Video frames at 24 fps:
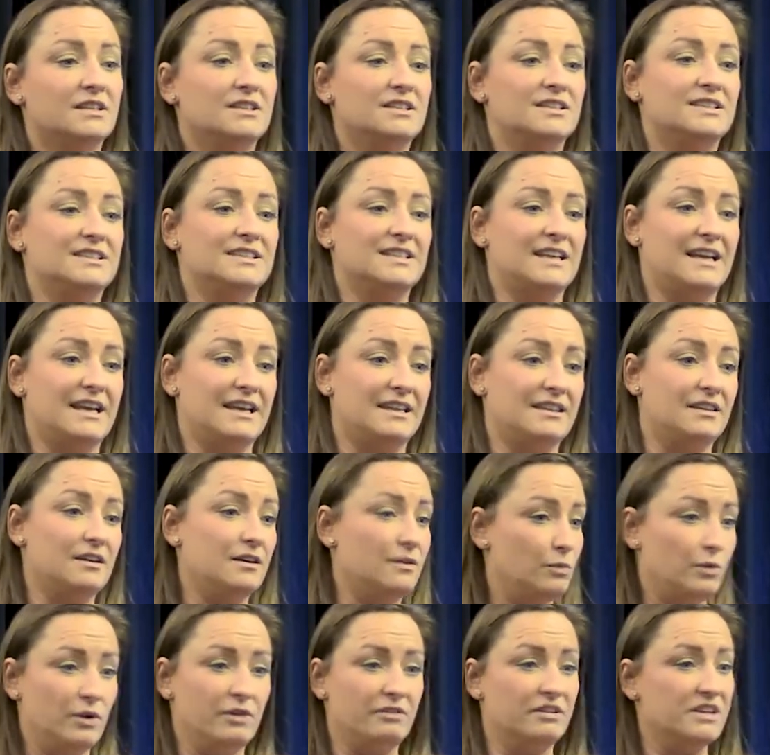to say
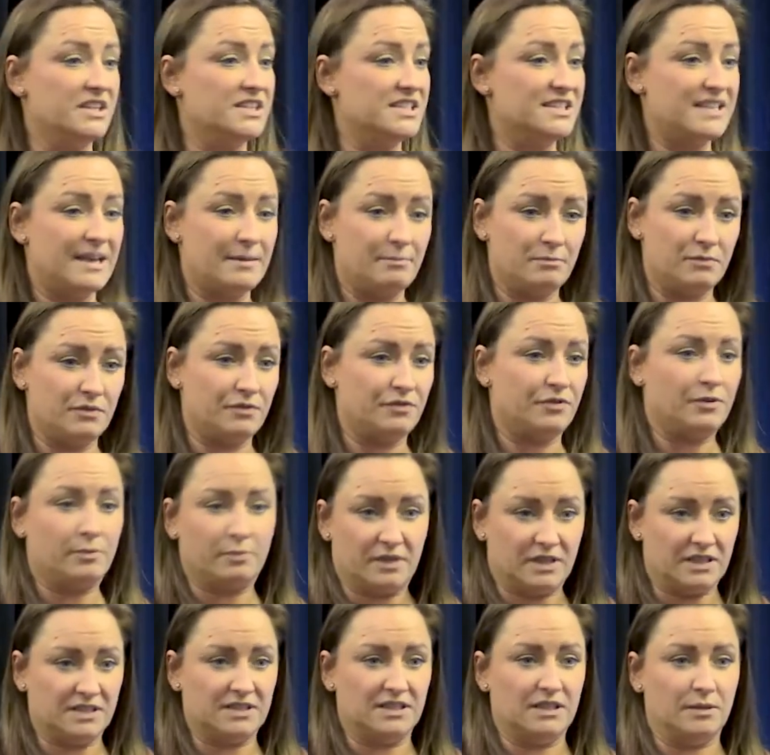that we're exempt
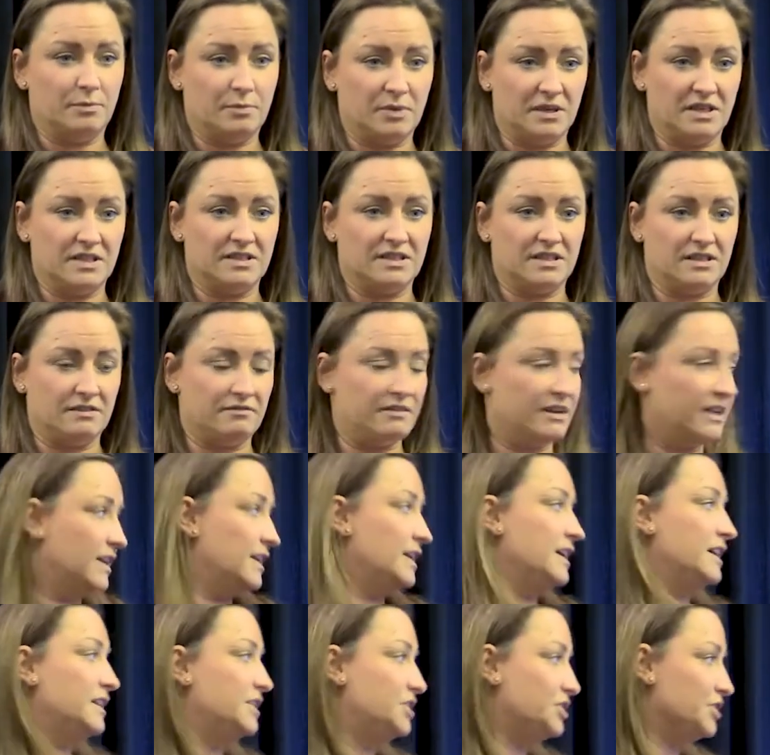from these EPC
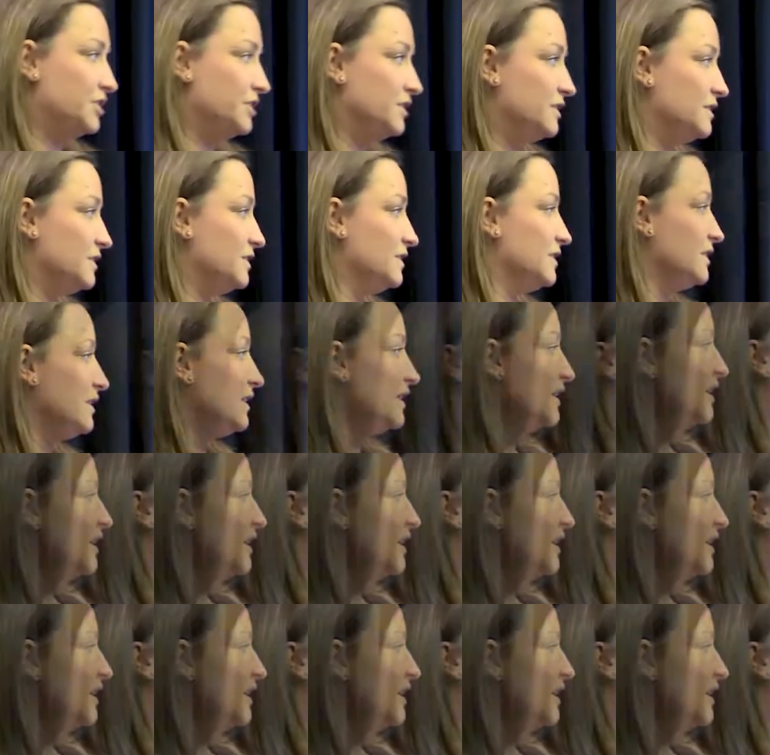regulations.